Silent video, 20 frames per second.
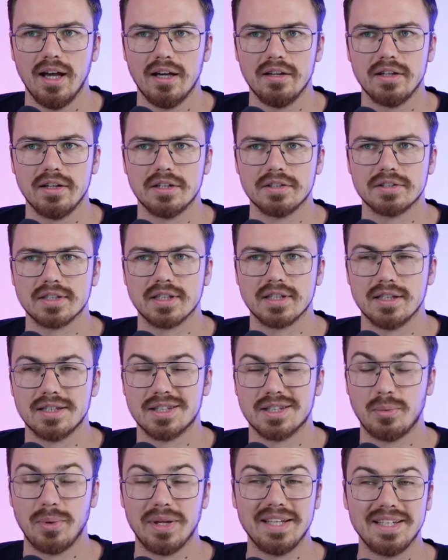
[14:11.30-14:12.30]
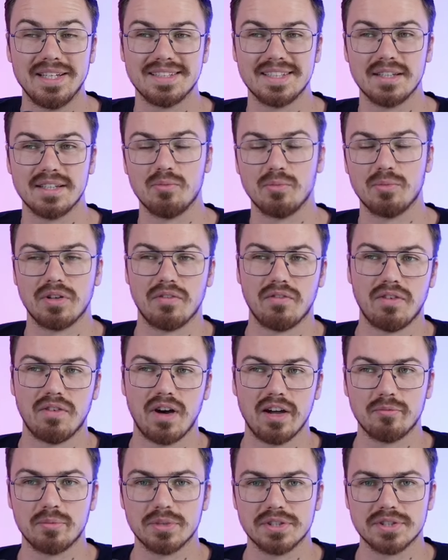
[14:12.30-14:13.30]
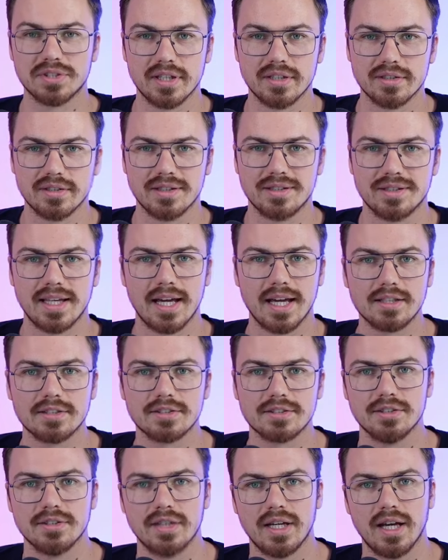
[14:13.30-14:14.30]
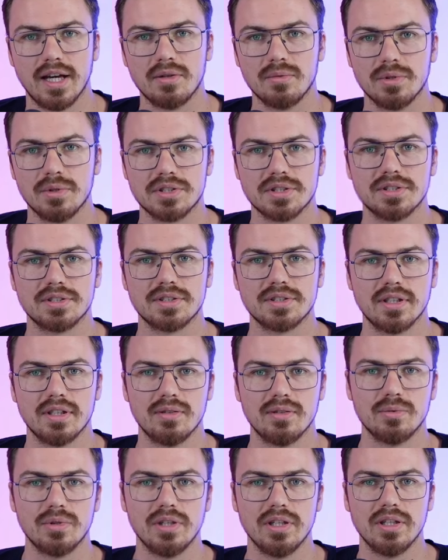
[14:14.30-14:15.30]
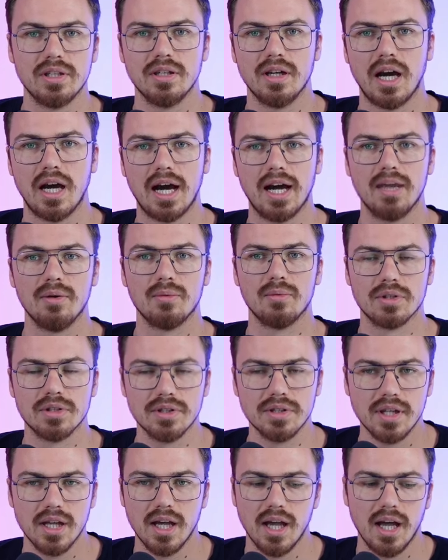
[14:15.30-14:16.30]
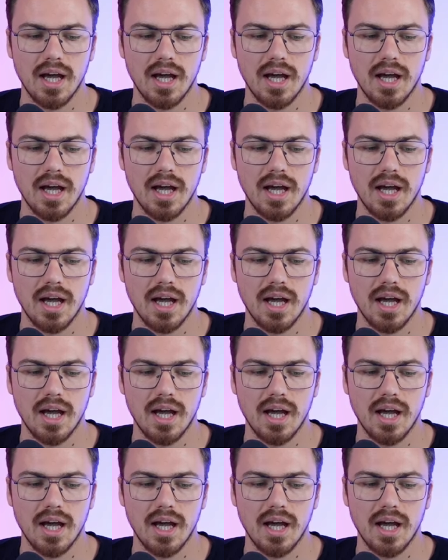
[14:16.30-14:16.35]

there's a 27.5% tax on that, which is a really high one.